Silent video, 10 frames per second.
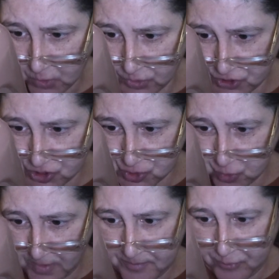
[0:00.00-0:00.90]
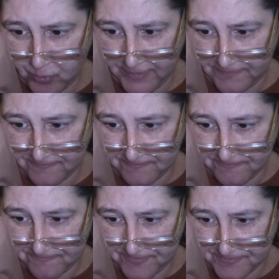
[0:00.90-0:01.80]
which is
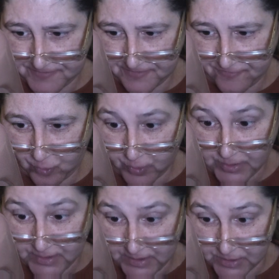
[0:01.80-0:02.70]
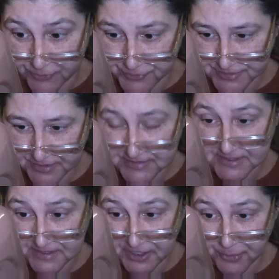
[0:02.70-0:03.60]
1.54 liters. It's
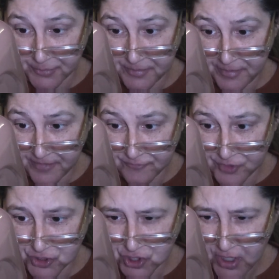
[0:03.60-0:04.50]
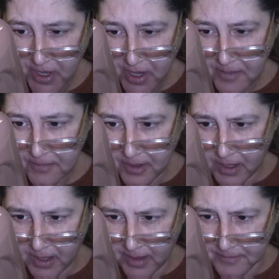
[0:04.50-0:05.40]
a dairy beverage
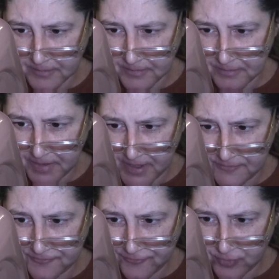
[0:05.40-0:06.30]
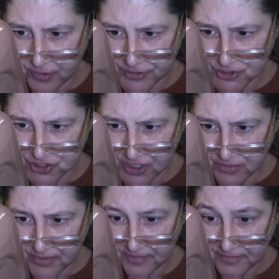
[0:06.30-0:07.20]
made for
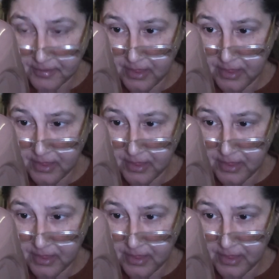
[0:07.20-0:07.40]
sharing the